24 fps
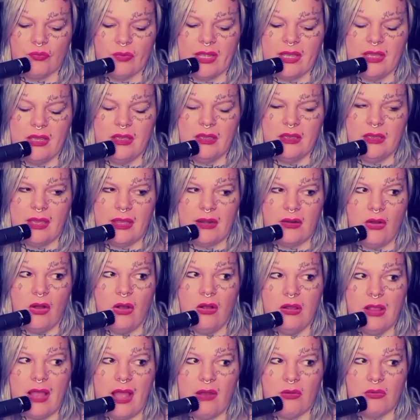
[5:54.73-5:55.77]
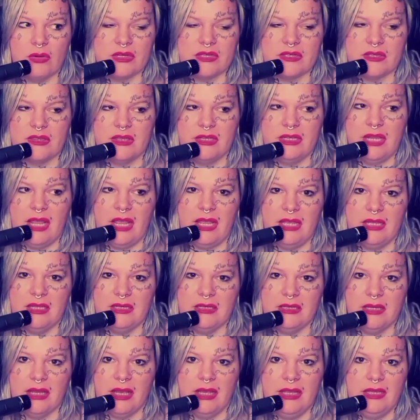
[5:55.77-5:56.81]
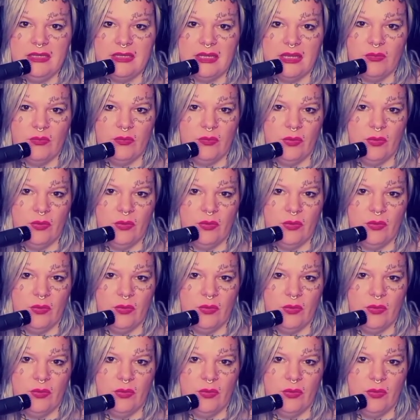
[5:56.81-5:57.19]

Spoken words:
ringing at all hours of the day and night,